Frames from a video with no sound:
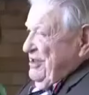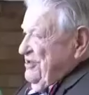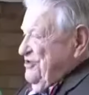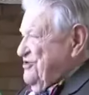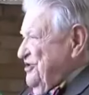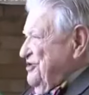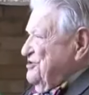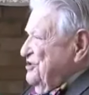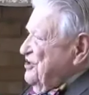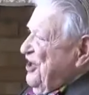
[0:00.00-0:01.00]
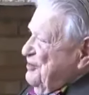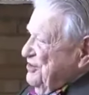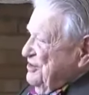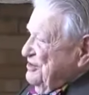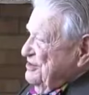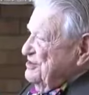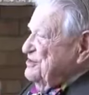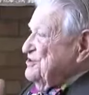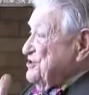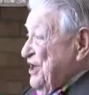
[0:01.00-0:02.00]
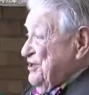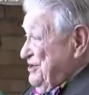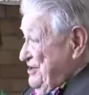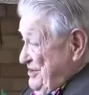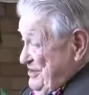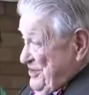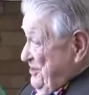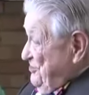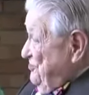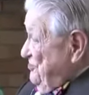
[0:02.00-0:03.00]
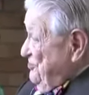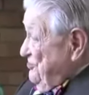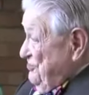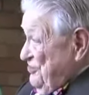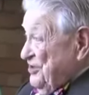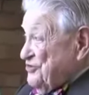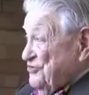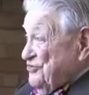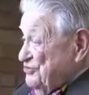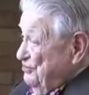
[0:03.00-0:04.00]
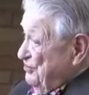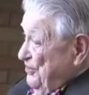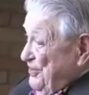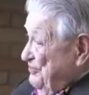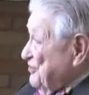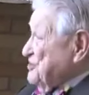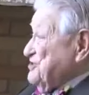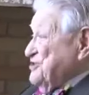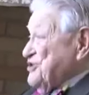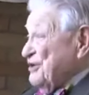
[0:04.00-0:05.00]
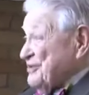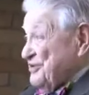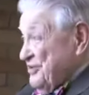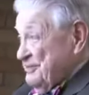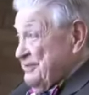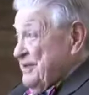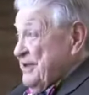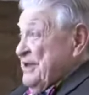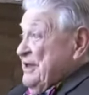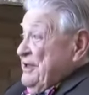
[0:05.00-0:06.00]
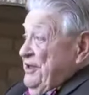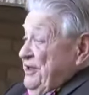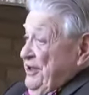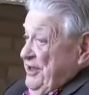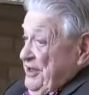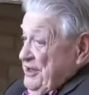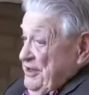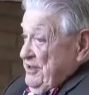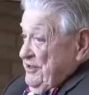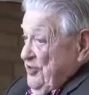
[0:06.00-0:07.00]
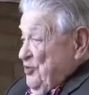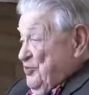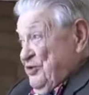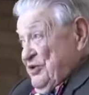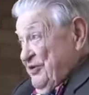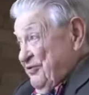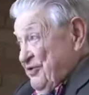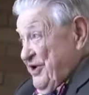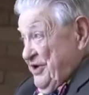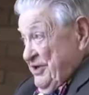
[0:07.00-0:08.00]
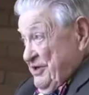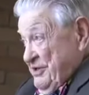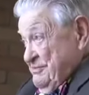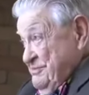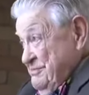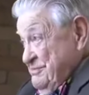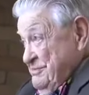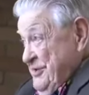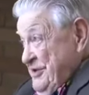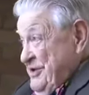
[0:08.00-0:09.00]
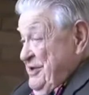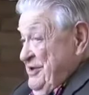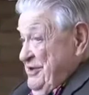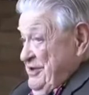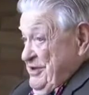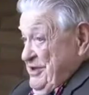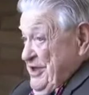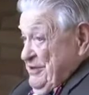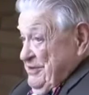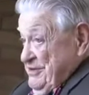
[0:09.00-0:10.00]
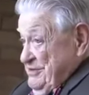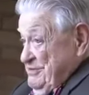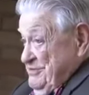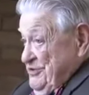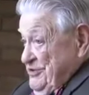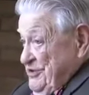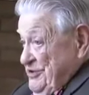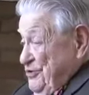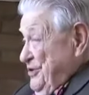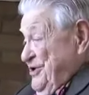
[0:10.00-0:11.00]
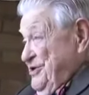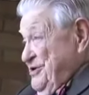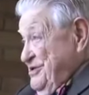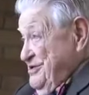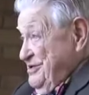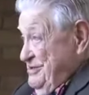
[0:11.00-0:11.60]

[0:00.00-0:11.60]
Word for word: these things inhabit Saturn. That's, that's where I first discovered them and they're proliferating. They're now Uranus